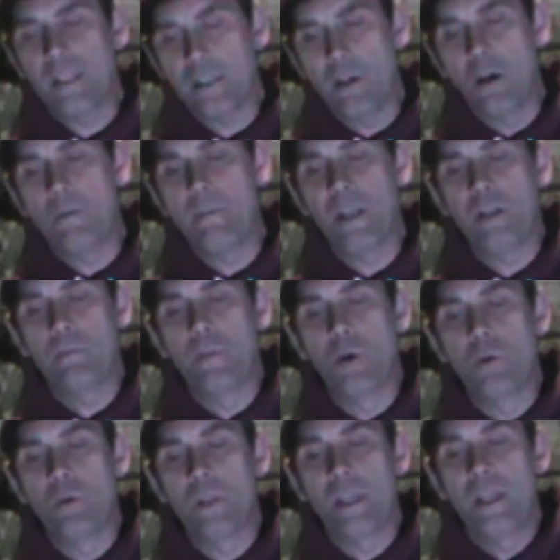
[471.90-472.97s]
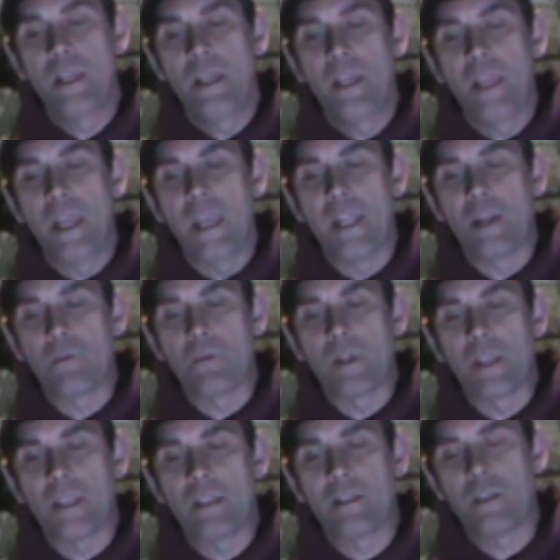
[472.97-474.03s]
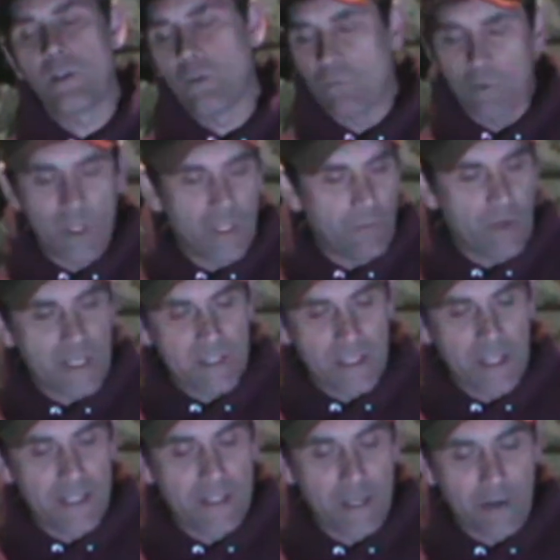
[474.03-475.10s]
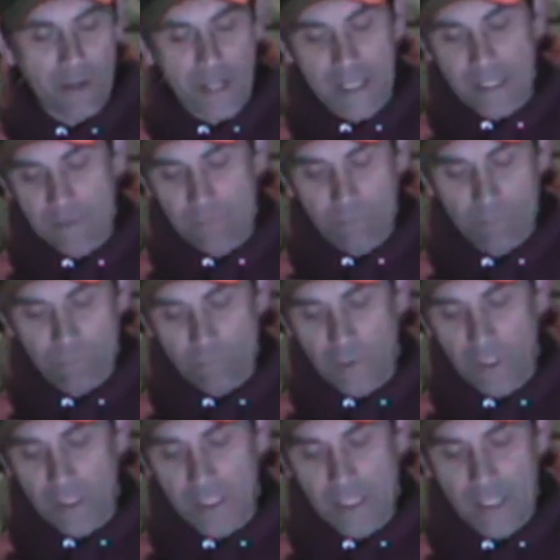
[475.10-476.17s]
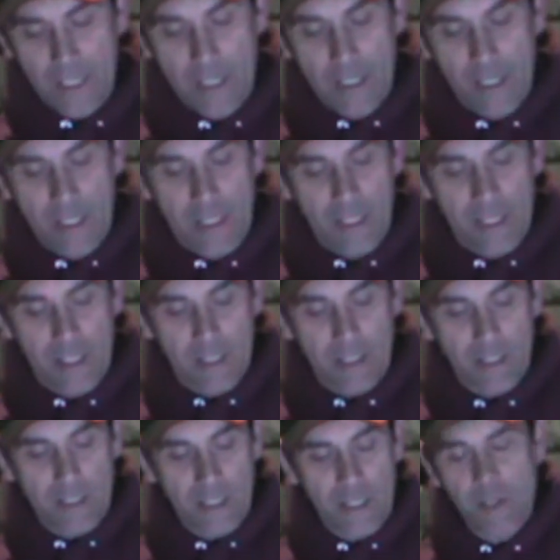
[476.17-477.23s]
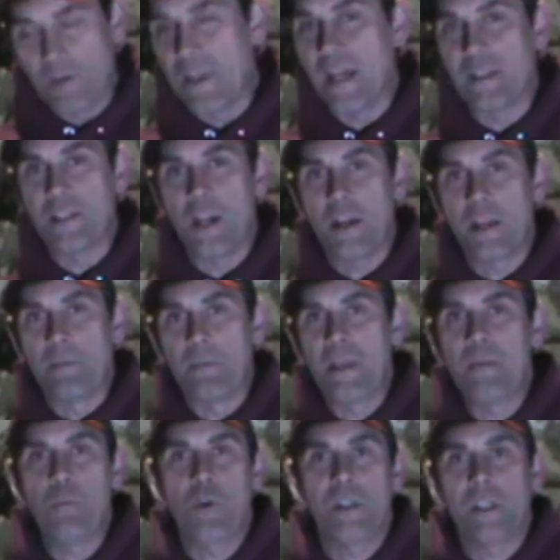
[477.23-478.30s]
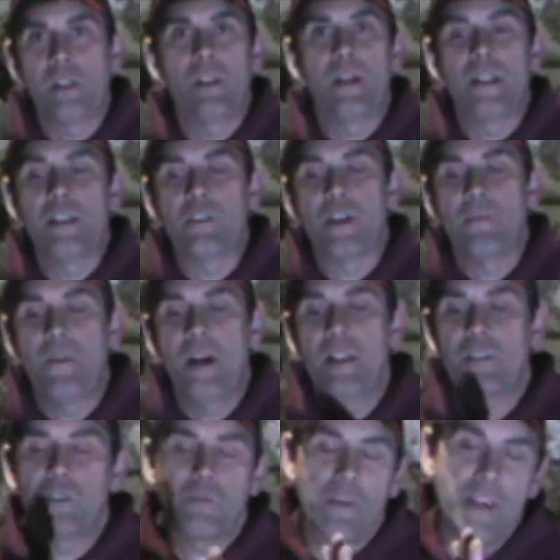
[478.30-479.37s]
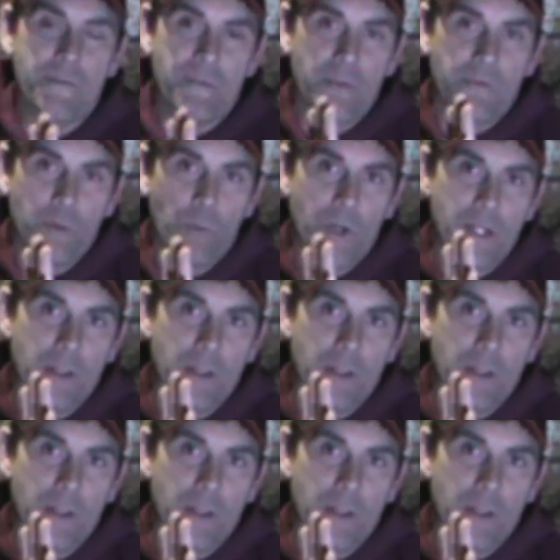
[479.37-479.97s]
hit the all metal mode, and it really rings it in there, and I can really hear that target and pinpoint it a lot easier. I find it's great for if you